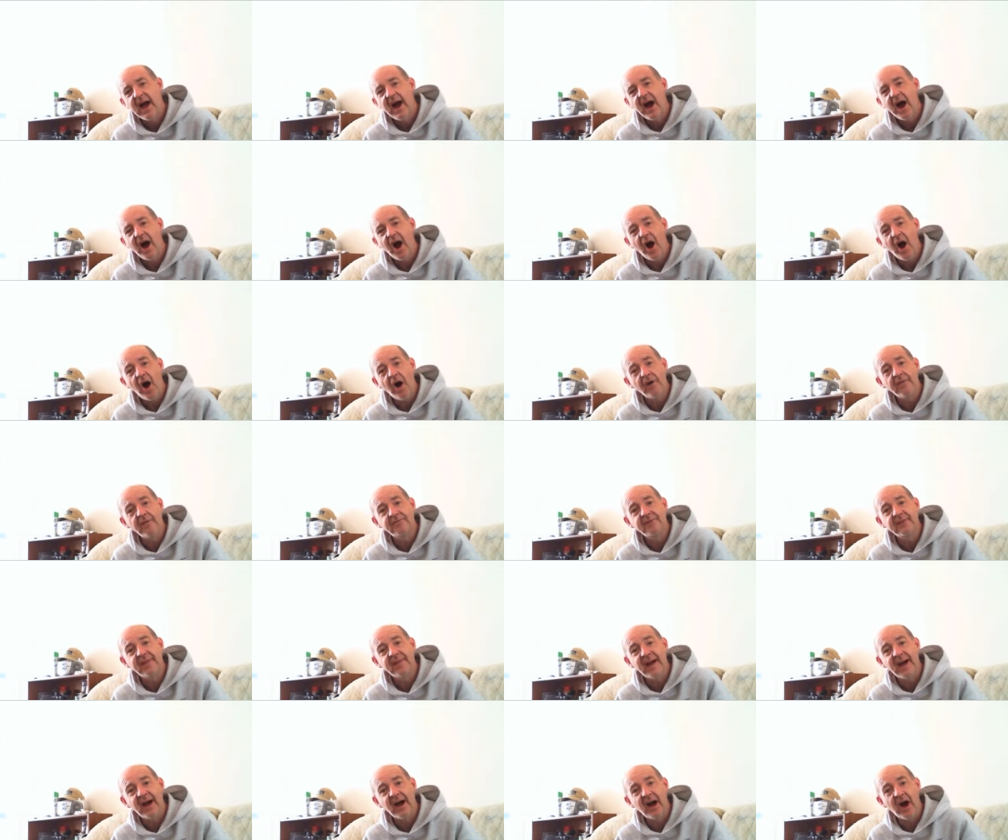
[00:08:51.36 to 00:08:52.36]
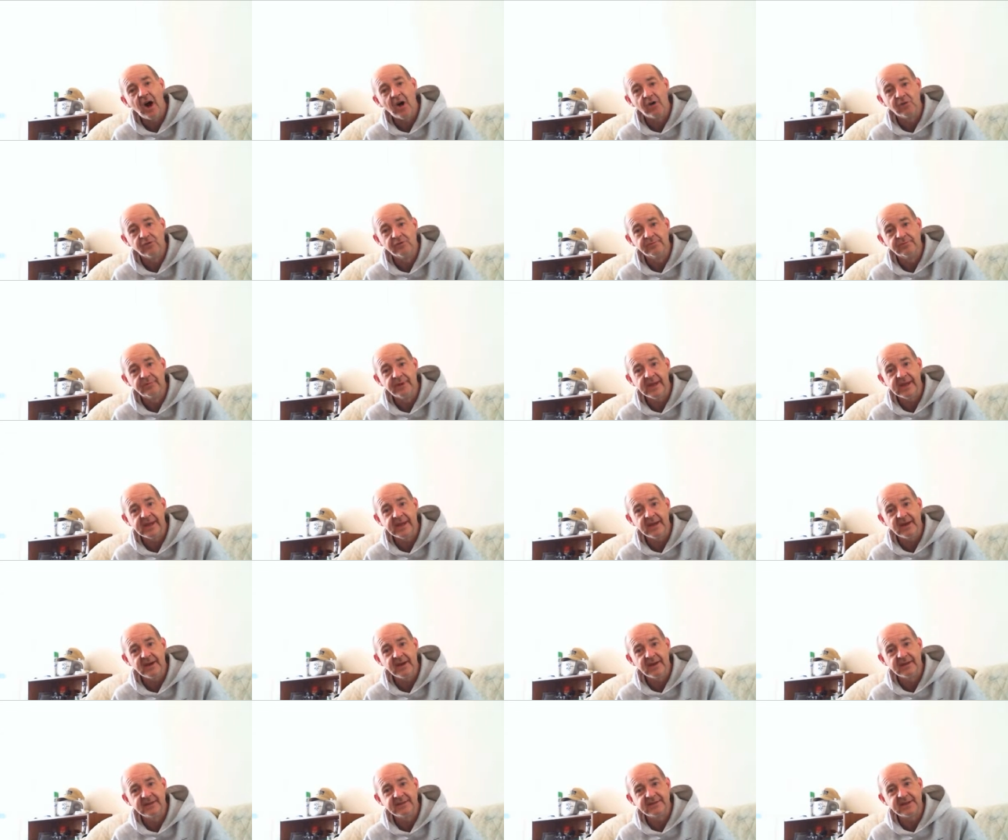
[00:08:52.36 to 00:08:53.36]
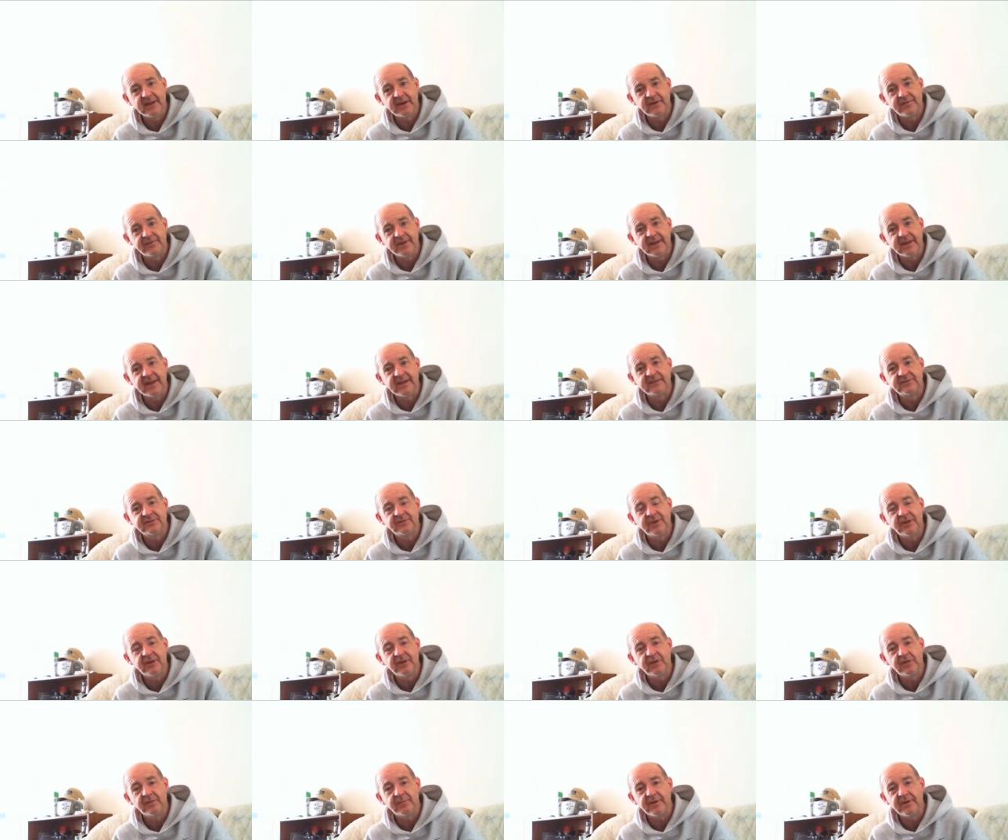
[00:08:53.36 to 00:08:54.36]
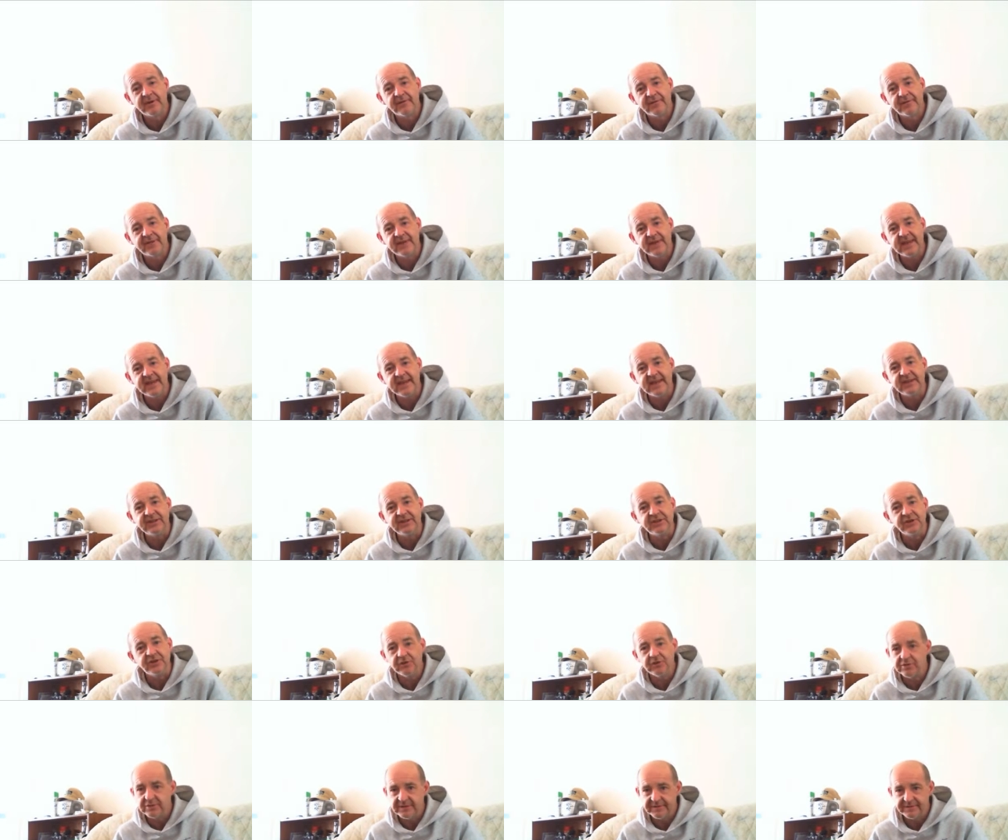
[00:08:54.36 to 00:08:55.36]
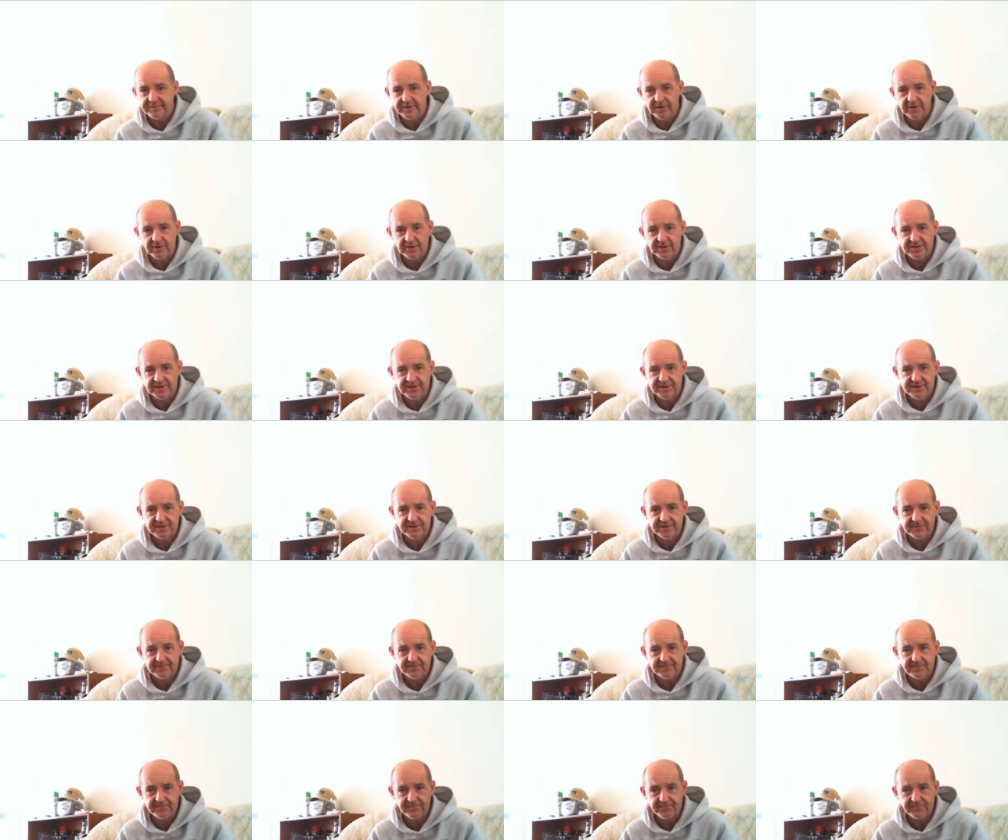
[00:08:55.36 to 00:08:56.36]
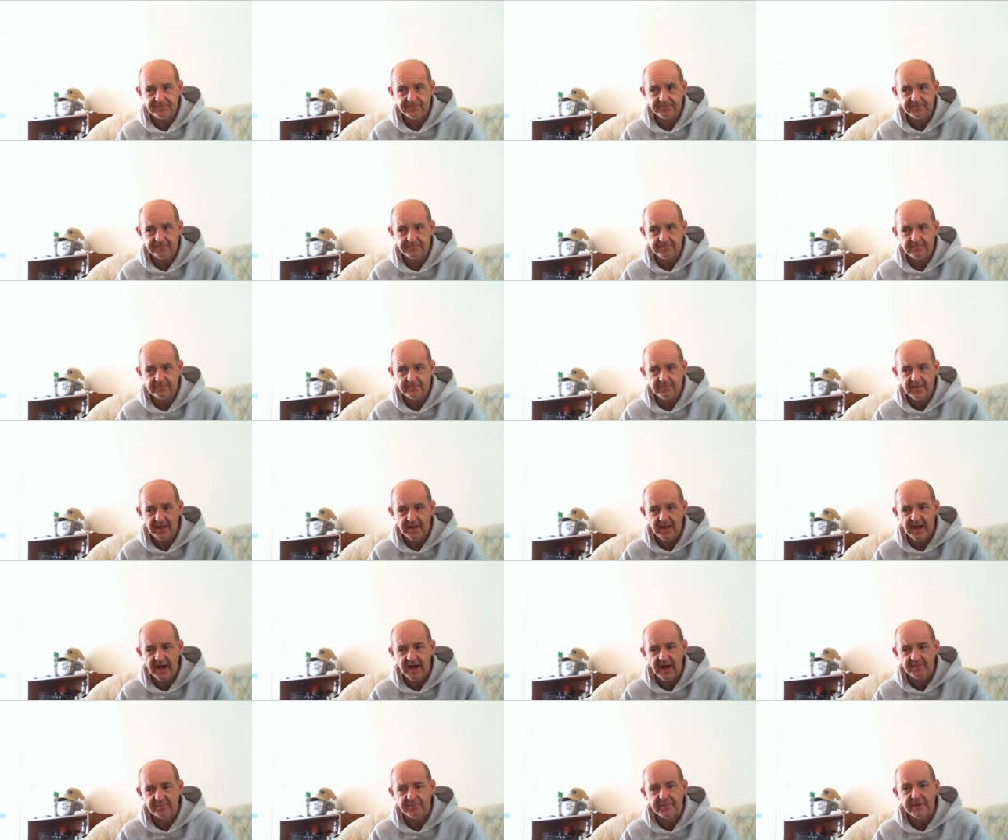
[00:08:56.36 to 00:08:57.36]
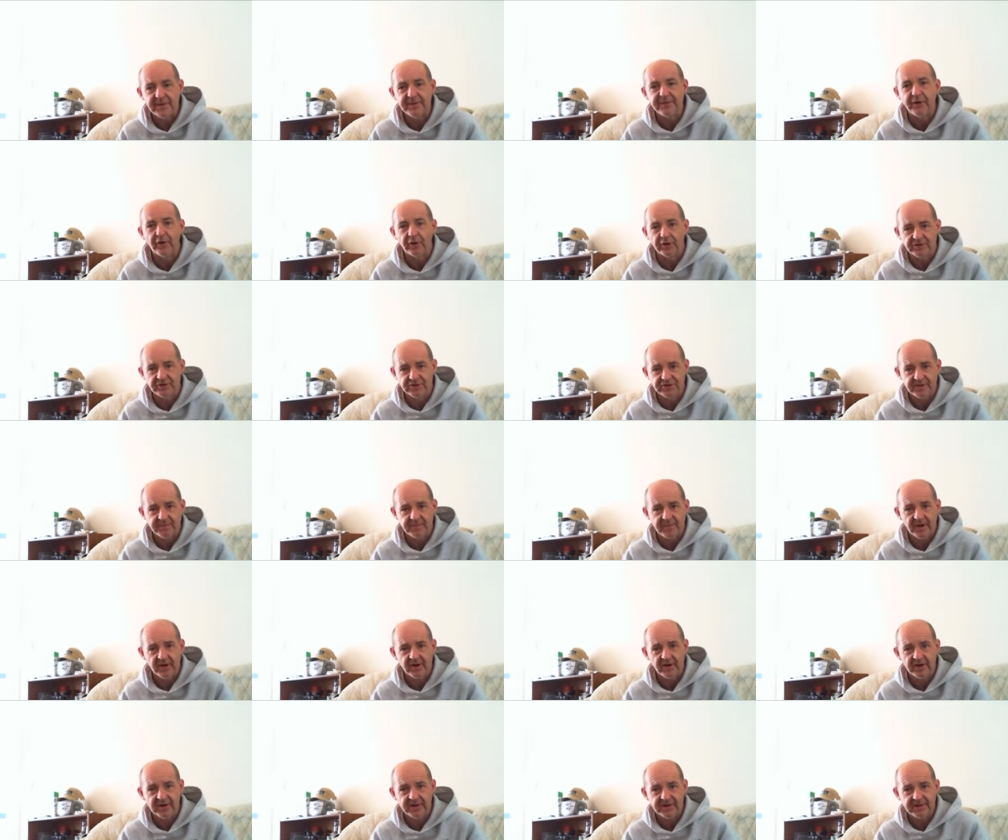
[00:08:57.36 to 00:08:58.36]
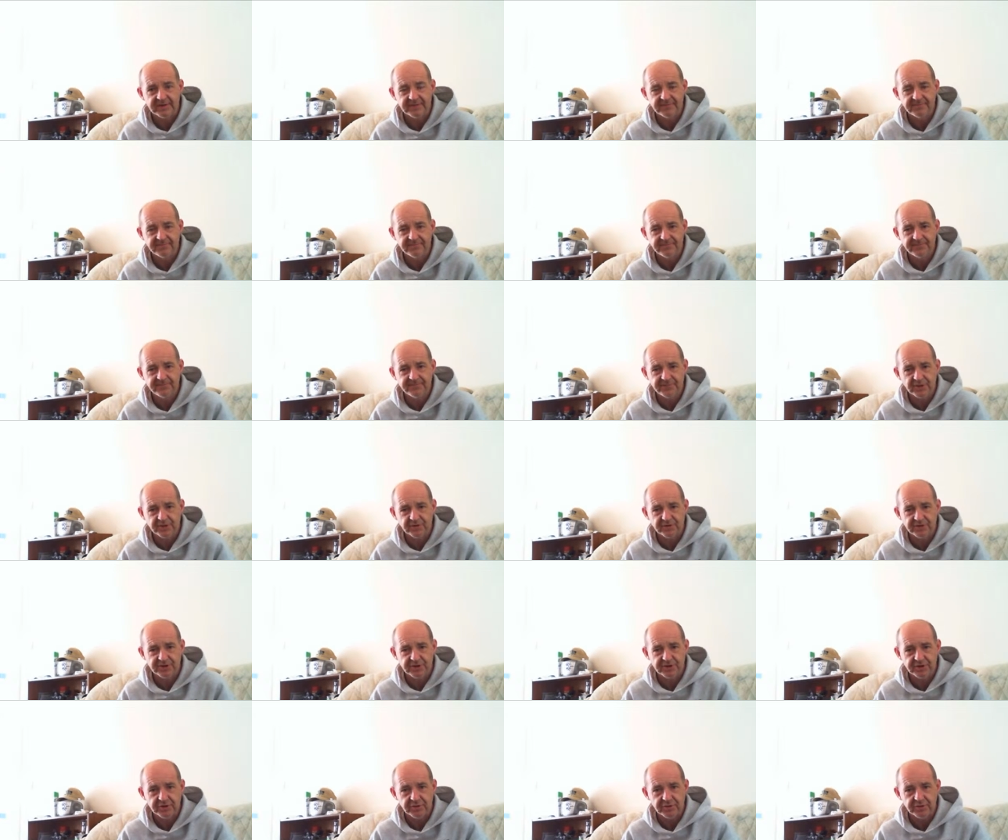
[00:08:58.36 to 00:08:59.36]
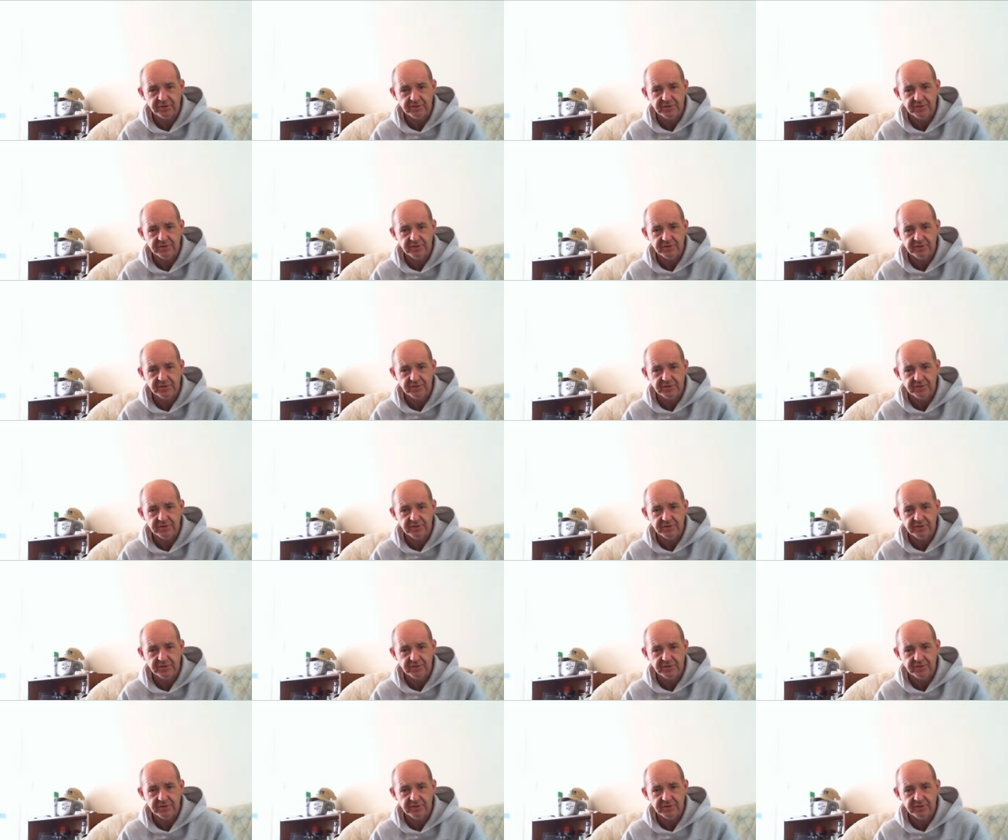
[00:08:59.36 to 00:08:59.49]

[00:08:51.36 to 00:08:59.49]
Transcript: After that, I'll be delving into a little bit of the in-universe mythology behind Doctor Who.